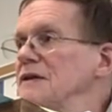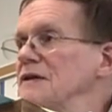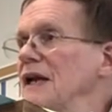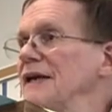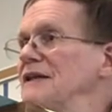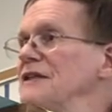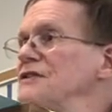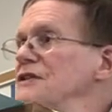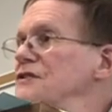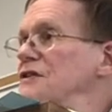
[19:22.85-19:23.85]
So like, this
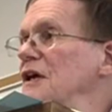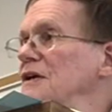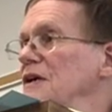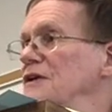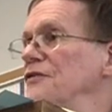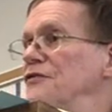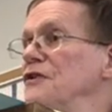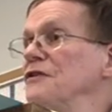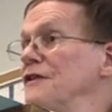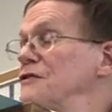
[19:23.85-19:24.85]
is the, the
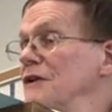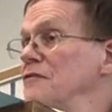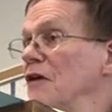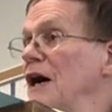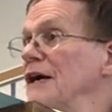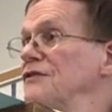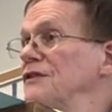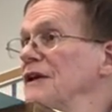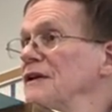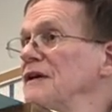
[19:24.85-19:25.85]
food eventually rots
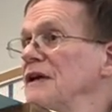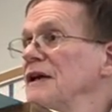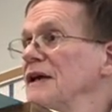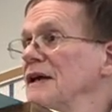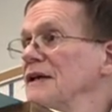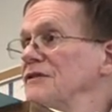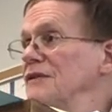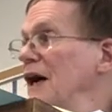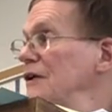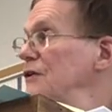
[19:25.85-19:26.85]
and it's
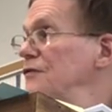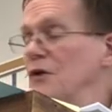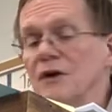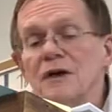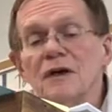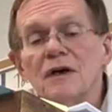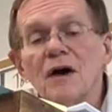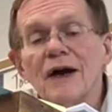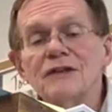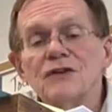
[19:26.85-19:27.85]
not good for you. All
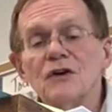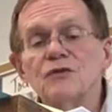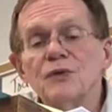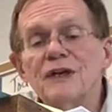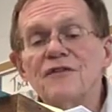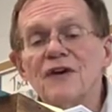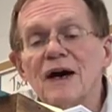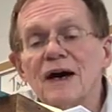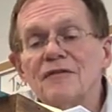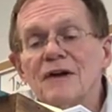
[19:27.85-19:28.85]
right, so
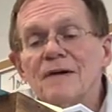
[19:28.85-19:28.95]
twenty-five.